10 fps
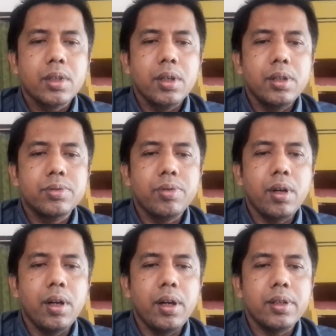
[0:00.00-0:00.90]
as
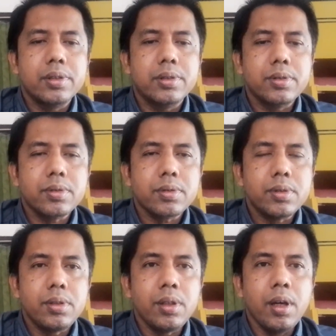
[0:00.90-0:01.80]
well as
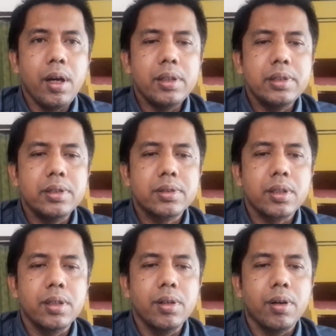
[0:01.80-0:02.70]

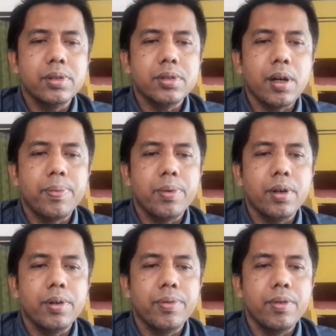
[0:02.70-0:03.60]
assistance or
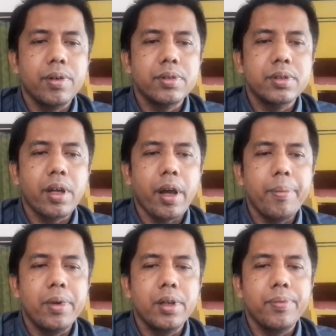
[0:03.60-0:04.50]
support for the
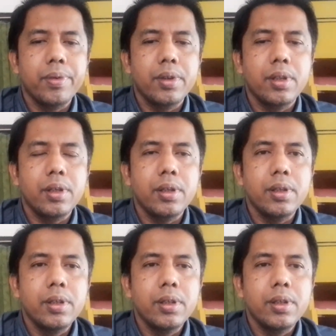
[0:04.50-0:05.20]
availability